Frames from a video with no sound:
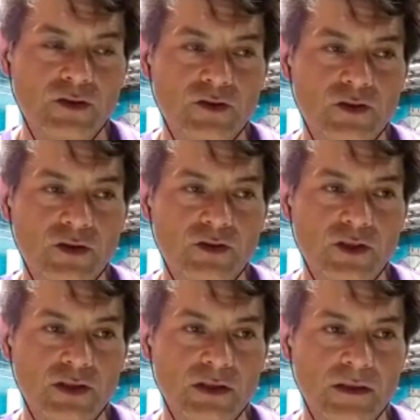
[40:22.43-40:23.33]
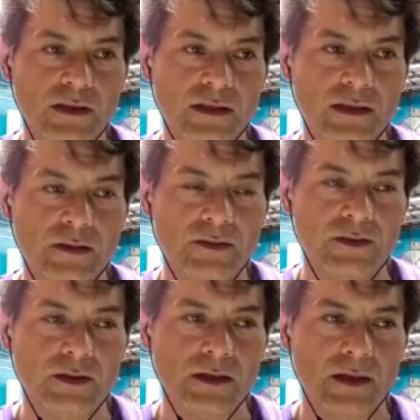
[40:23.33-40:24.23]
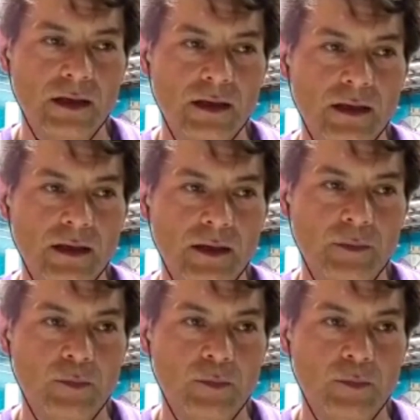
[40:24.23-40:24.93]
nutrition, I think there's a